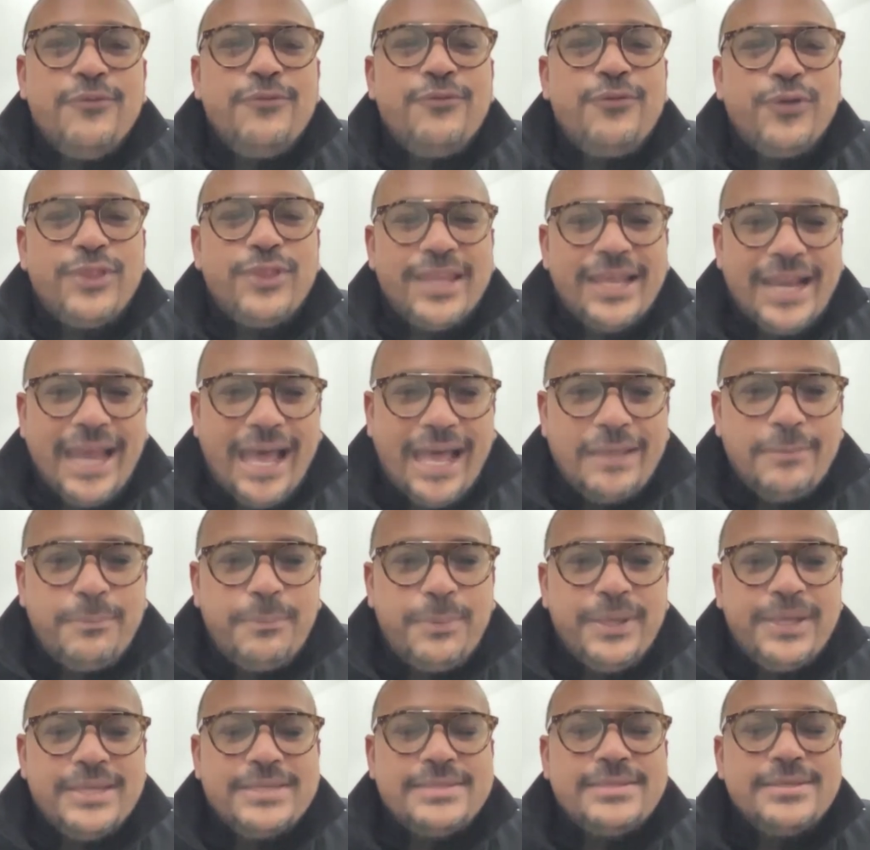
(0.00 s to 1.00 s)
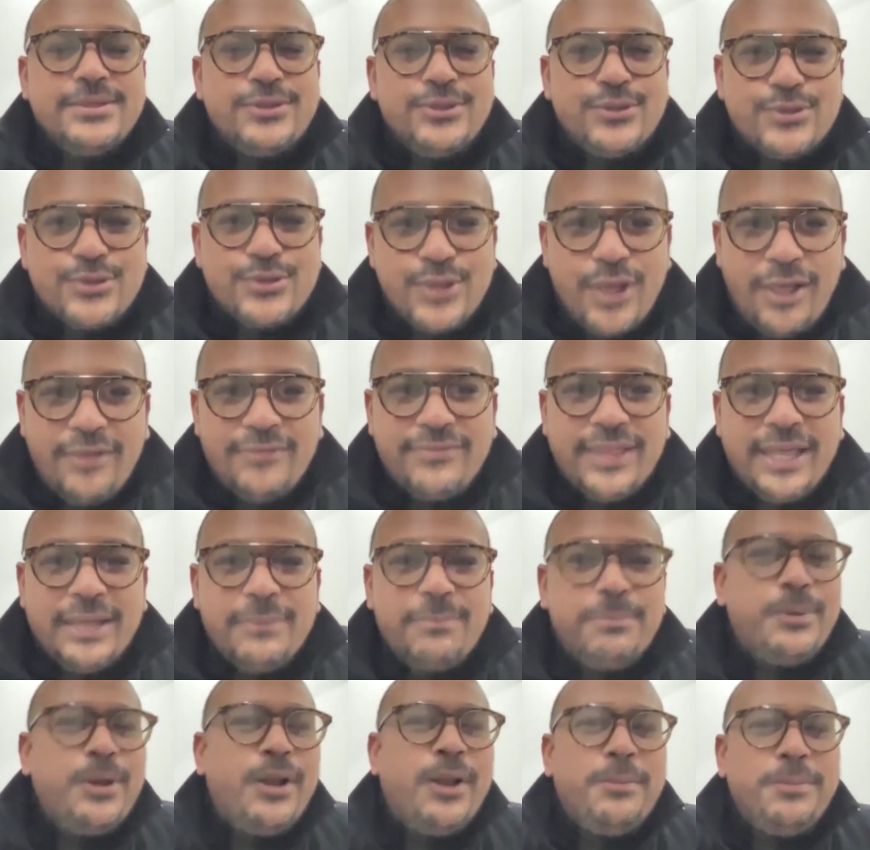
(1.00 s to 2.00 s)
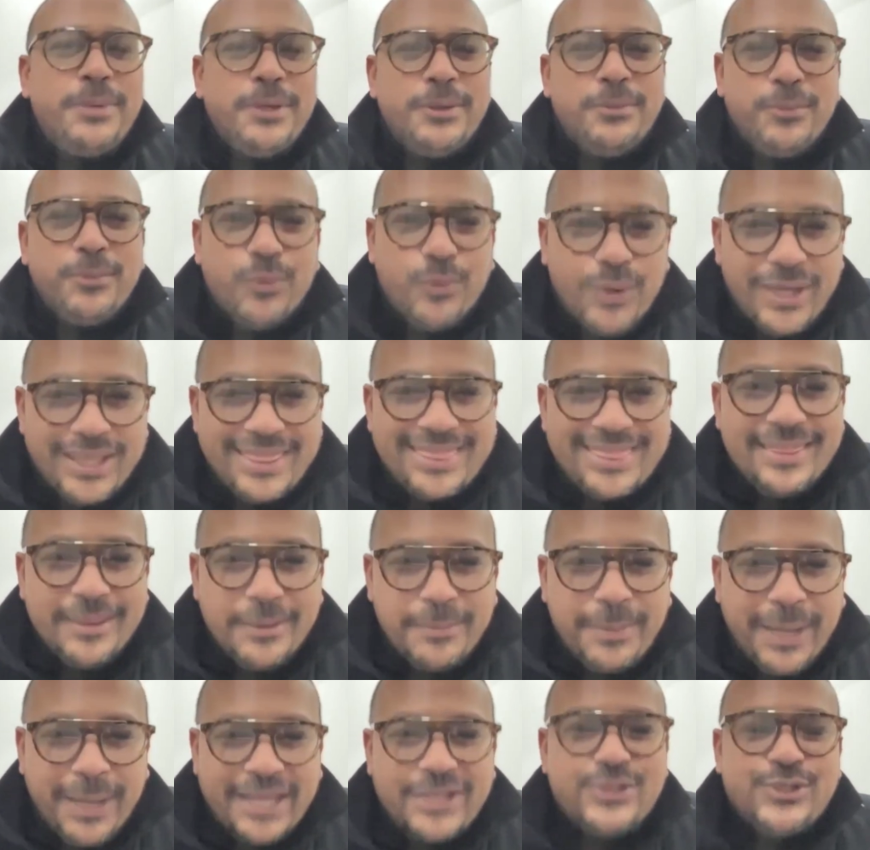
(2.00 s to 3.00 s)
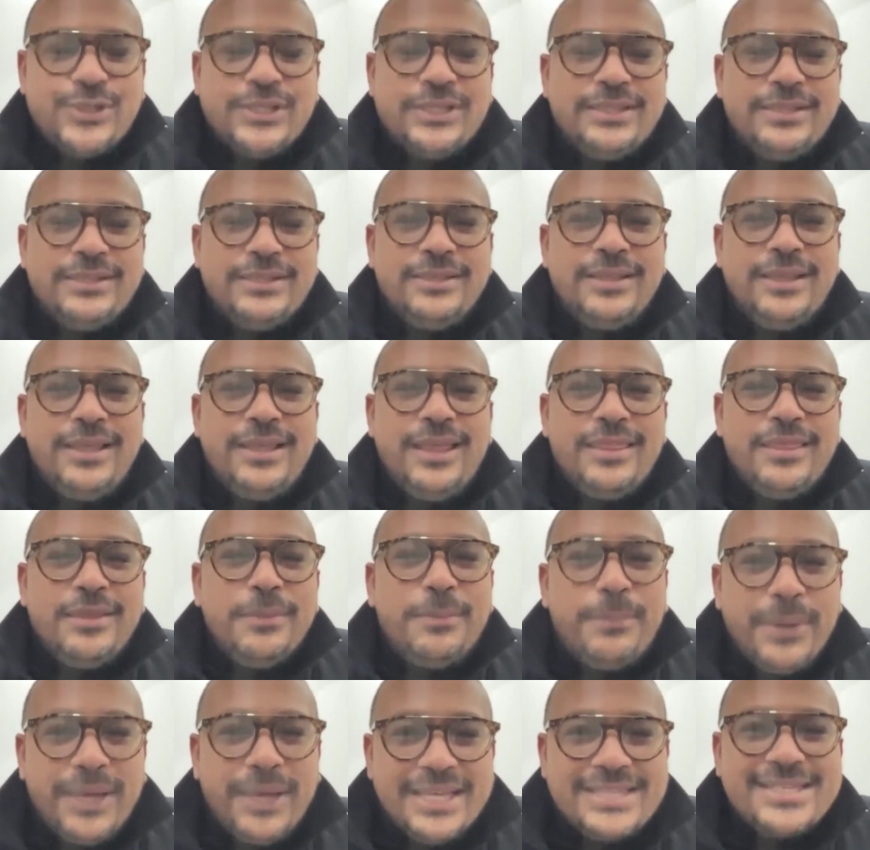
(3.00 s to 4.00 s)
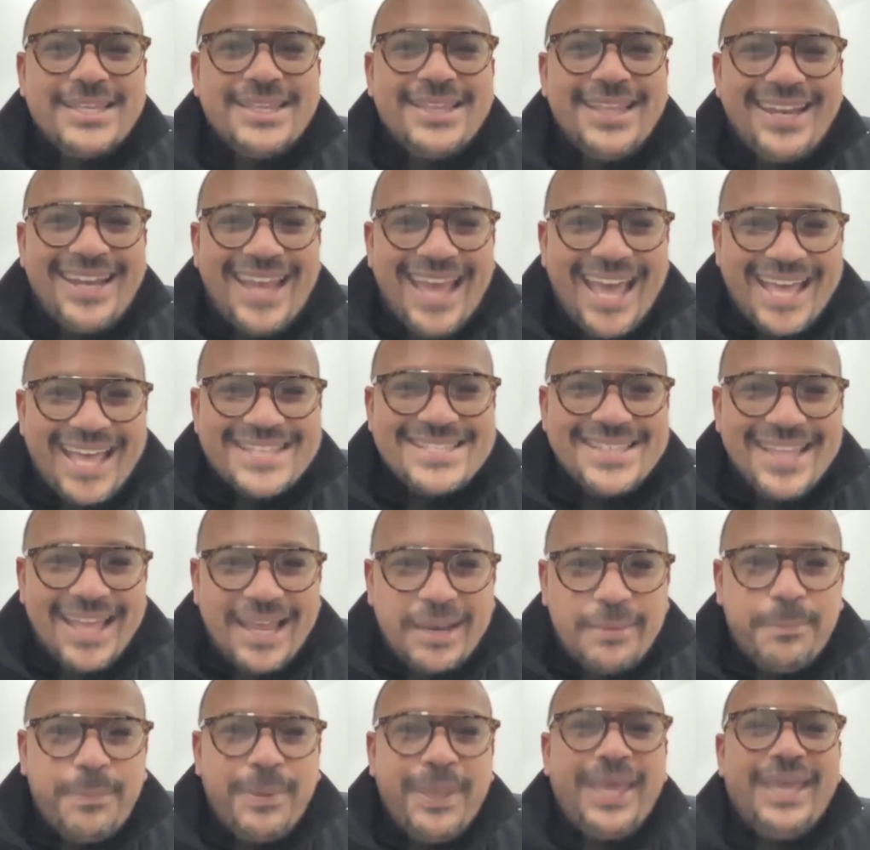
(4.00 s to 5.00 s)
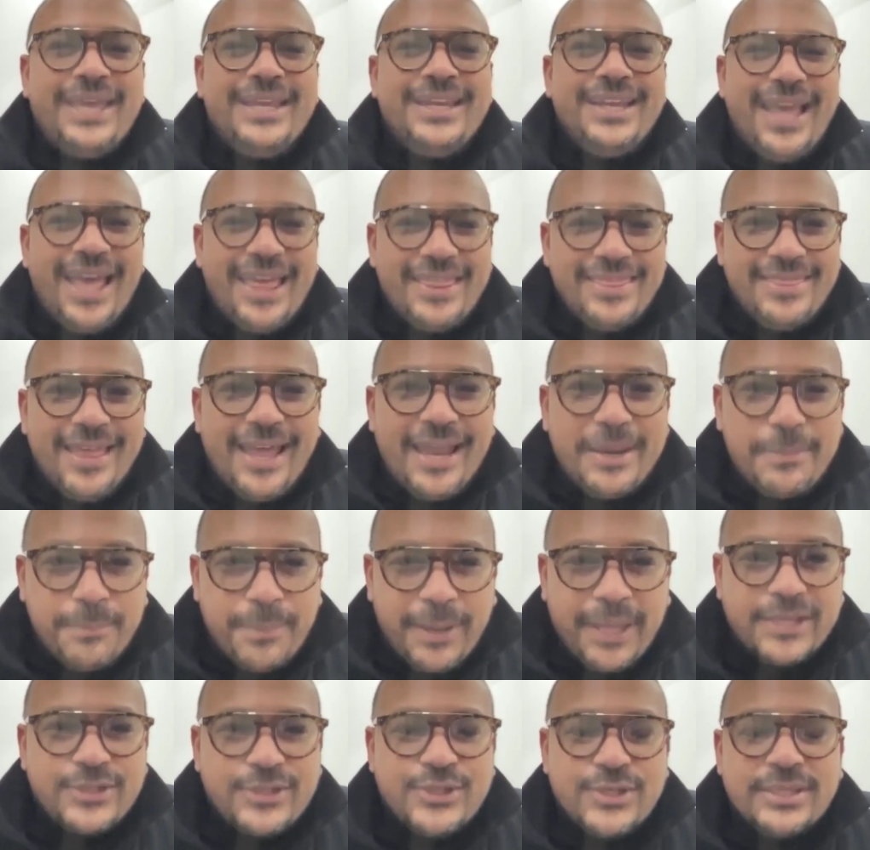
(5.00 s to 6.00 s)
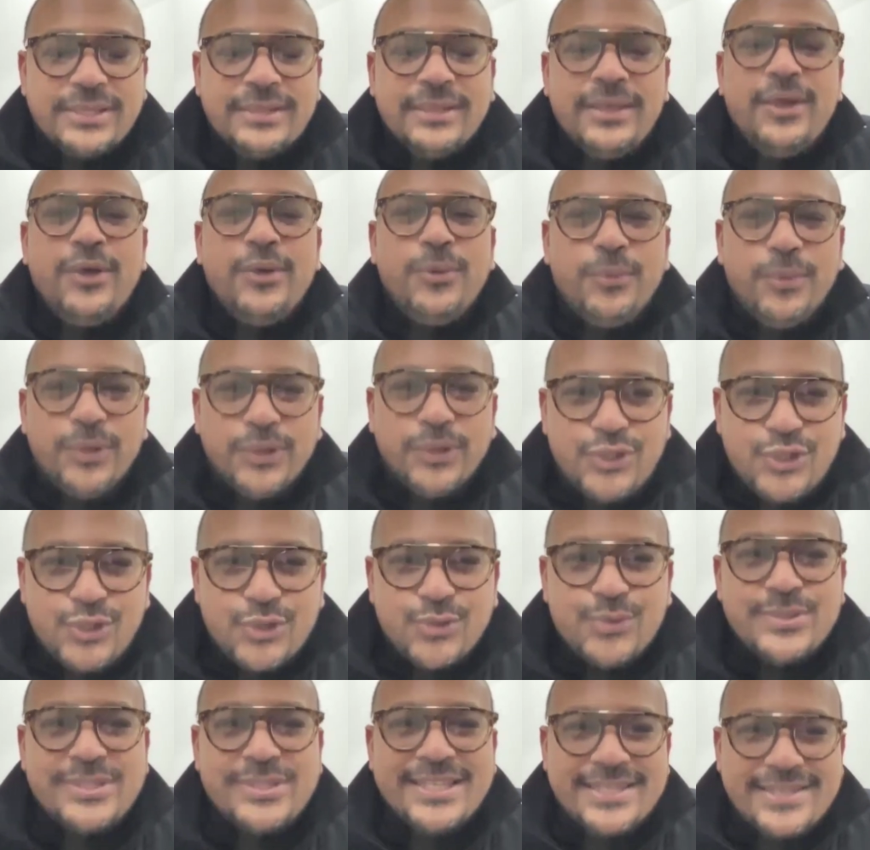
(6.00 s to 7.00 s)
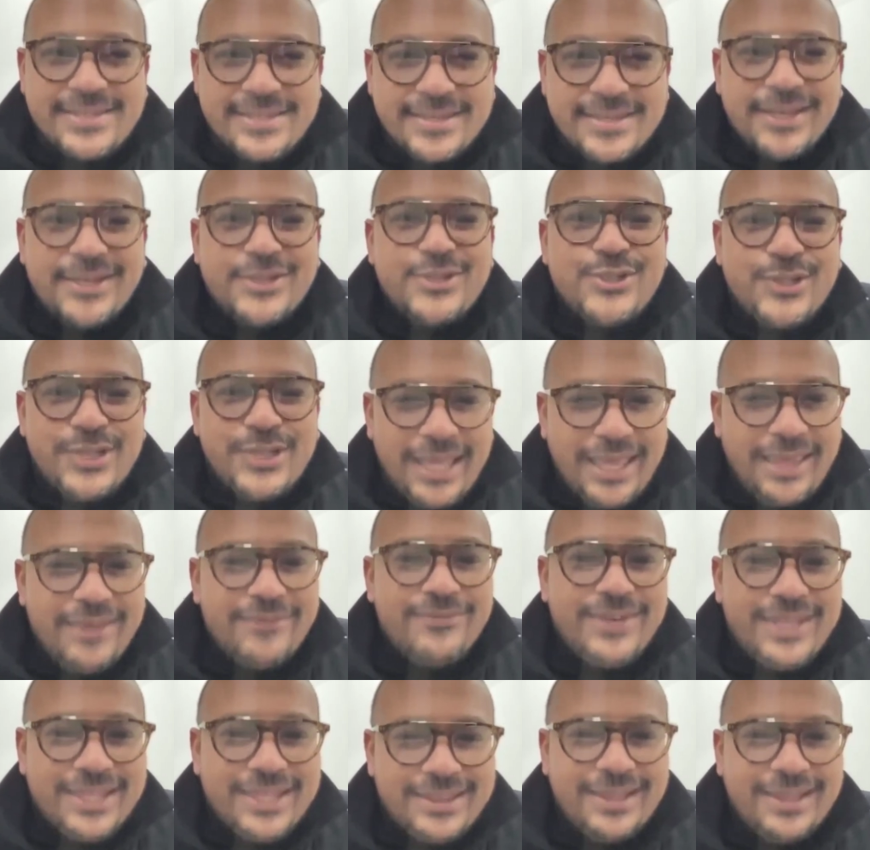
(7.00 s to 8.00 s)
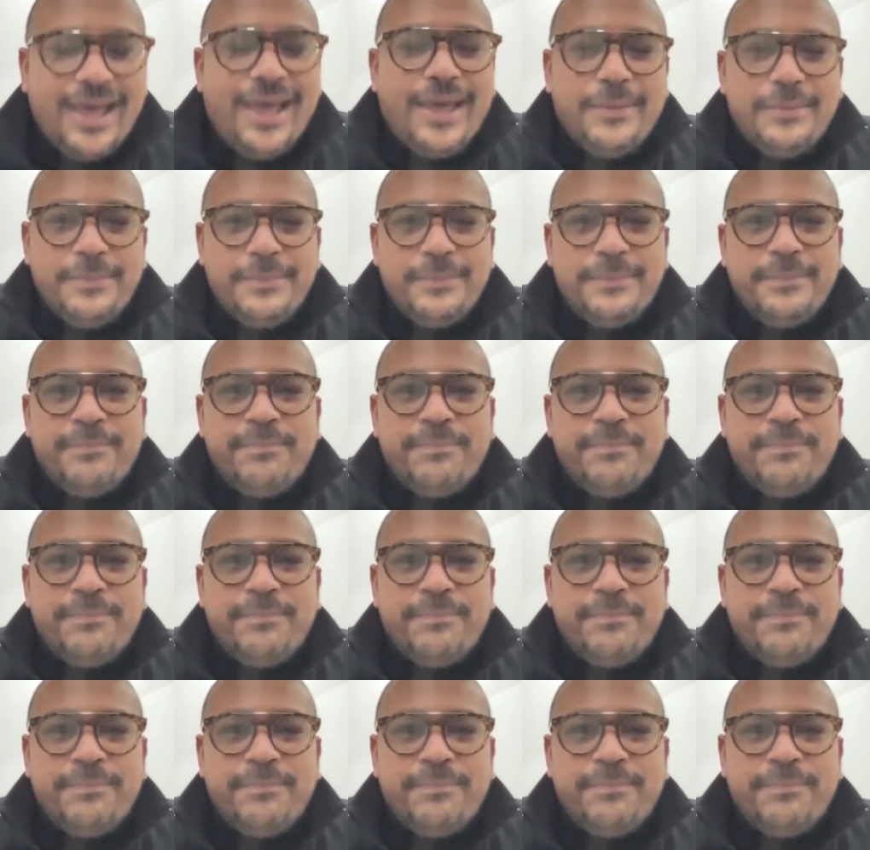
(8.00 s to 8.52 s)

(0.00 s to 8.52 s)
For the right person to solve that problem with the budget. The person that has that pain and that budget will choose the surgeon every time.